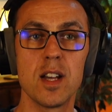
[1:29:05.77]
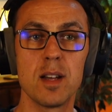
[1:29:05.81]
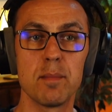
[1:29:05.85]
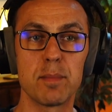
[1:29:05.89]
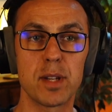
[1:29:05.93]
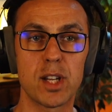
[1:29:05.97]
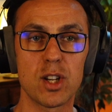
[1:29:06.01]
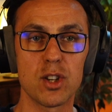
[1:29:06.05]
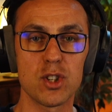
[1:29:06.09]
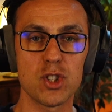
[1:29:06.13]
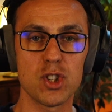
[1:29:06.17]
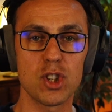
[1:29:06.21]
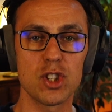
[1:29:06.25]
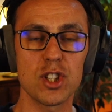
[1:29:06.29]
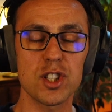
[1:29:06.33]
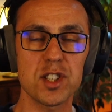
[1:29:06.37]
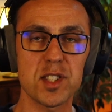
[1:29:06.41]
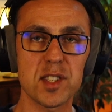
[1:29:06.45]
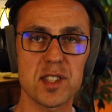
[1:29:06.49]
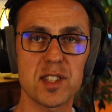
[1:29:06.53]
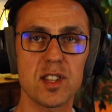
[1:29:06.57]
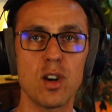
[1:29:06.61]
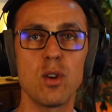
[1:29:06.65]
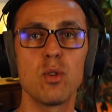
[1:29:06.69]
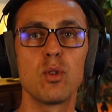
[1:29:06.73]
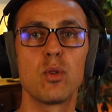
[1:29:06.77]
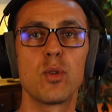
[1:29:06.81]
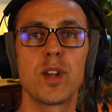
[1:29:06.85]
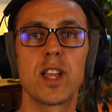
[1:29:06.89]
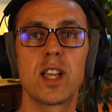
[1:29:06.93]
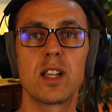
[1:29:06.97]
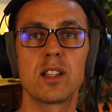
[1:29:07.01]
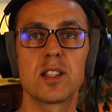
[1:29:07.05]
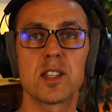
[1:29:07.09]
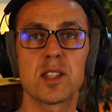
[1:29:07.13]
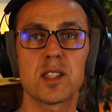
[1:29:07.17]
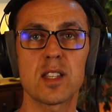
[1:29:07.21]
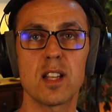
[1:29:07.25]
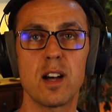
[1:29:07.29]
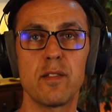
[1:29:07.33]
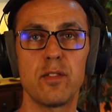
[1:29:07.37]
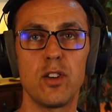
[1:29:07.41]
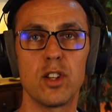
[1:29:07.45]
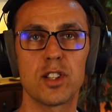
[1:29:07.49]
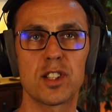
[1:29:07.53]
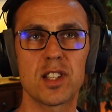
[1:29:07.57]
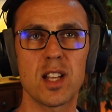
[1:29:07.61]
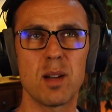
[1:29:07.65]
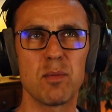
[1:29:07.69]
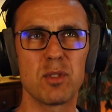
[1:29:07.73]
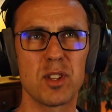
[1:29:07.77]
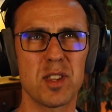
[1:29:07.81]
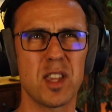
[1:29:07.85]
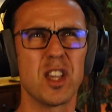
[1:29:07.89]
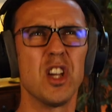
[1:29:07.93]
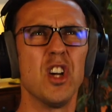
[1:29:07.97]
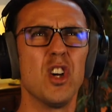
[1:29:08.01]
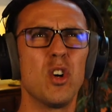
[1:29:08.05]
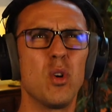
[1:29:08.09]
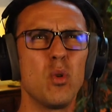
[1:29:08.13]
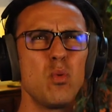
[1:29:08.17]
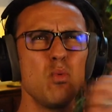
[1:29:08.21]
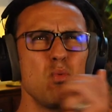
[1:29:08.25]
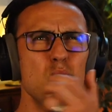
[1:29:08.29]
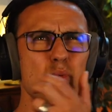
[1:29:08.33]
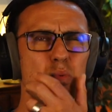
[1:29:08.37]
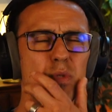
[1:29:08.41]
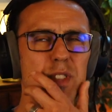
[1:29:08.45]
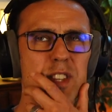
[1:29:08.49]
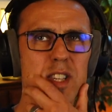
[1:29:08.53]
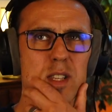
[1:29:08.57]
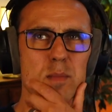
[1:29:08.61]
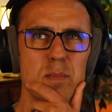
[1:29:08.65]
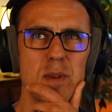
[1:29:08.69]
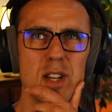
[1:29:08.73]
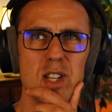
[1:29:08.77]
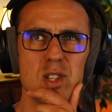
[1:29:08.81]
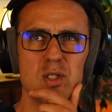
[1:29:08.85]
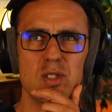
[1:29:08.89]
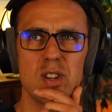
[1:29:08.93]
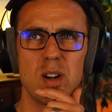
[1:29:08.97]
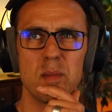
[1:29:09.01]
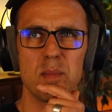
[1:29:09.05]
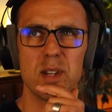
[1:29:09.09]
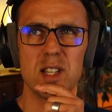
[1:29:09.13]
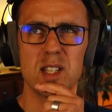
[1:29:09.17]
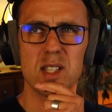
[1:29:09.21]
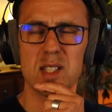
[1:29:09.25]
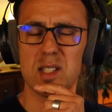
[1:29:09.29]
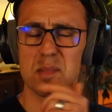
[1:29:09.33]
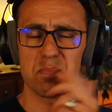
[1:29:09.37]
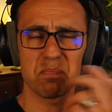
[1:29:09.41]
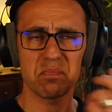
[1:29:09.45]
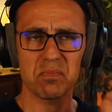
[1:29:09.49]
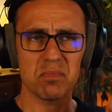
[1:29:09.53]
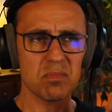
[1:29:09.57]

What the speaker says: because you're not soloing the stuff all the time and you think, ooh, this bass drum is